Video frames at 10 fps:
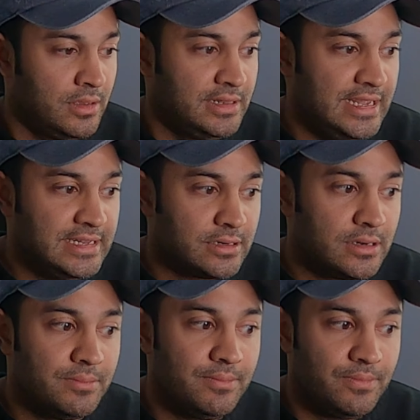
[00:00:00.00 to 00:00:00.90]
D
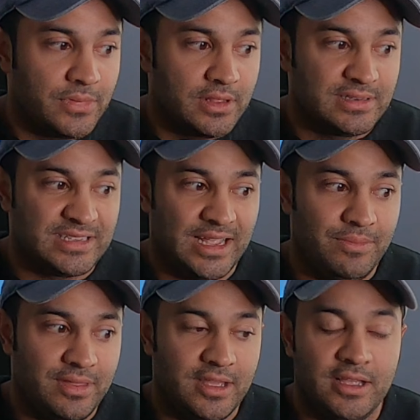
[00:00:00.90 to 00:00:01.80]
term,
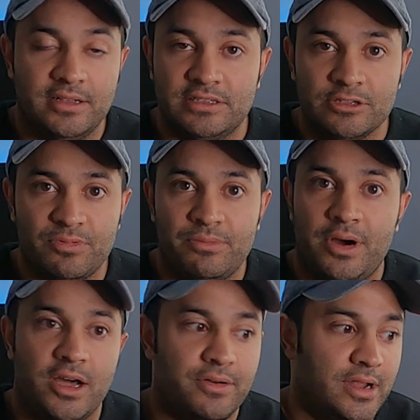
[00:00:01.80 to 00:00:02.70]
same thing, super
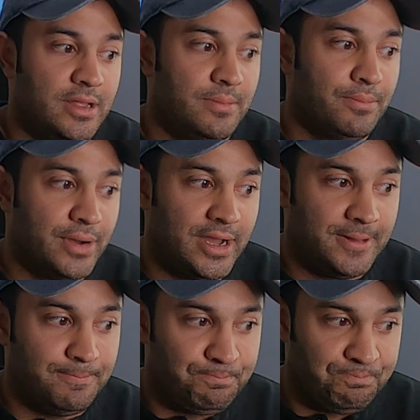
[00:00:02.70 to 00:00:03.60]
moderate, but